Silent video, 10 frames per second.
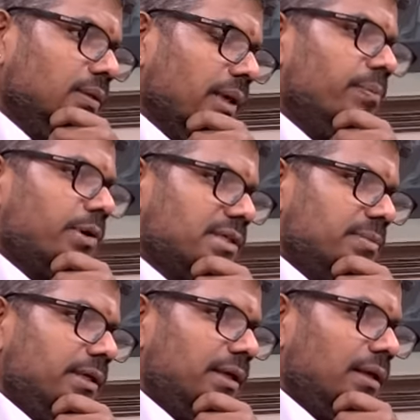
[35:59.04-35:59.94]

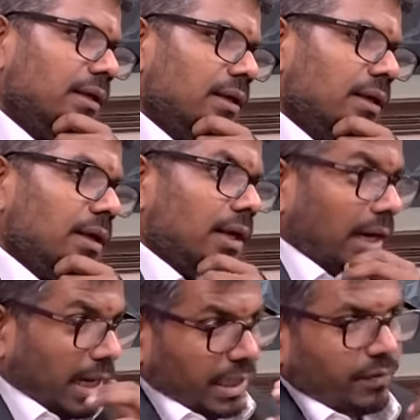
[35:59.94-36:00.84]
Impossible.
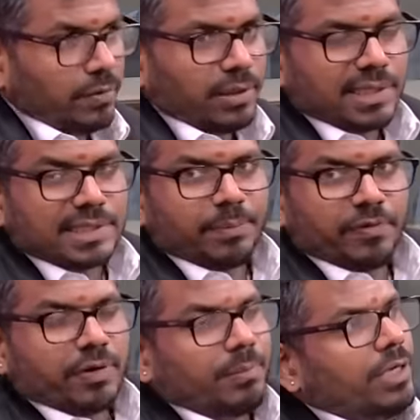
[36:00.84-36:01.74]
I'll give you an
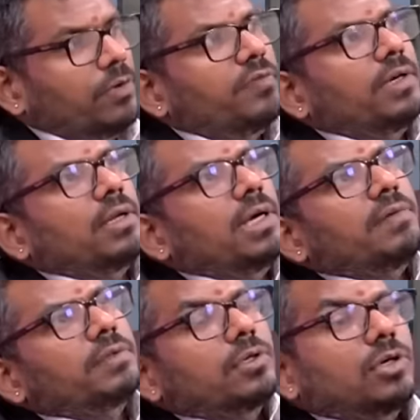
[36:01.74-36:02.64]
example from my own
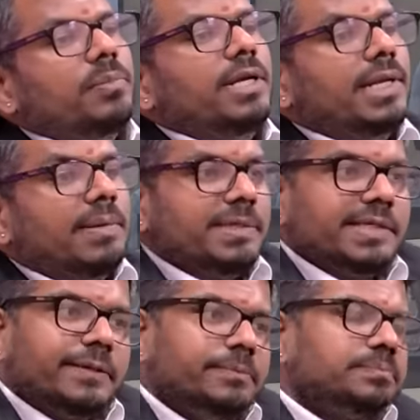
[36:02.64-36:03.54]
fraternity without dropping names.